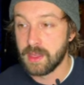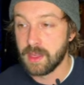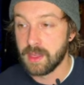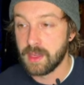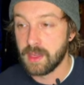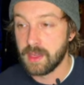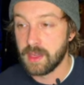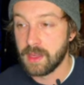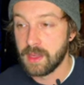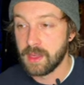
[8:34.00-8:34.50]

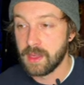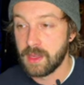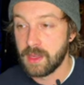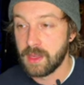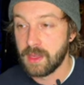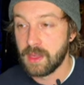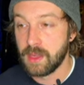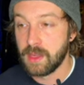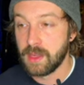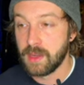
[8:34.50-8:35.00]

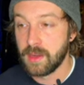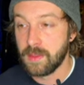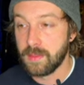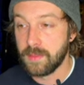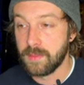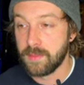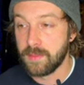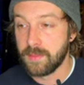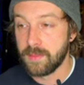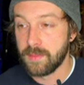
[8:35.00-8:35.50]

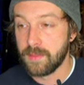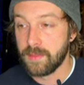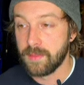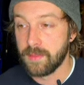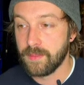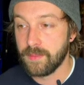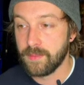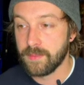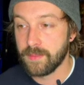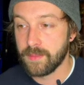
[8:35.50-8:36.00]

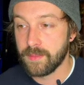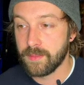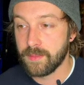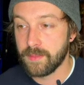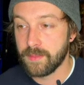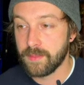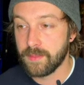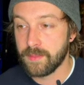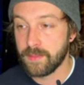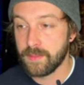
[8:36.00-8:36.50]

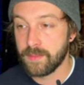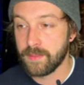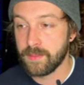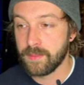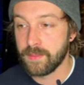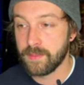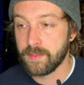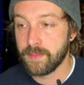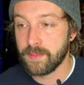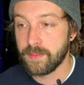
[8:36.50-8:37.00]

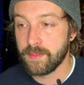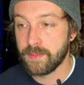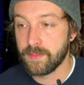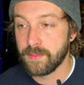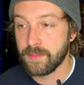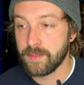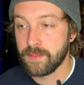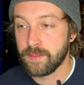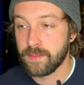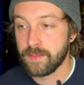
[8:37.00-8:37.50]

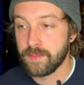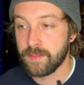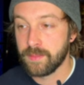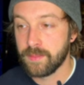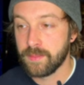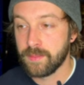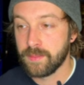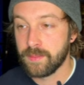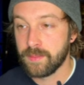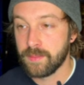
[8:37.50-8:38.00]

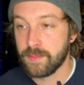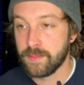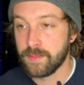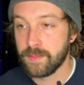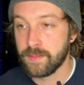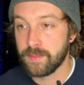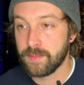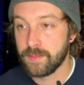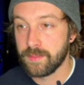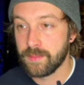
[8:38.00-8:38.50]

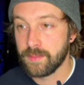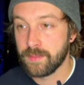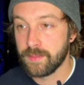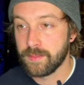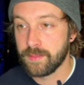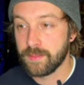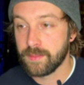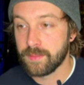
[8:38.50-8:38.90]
Nothing is said.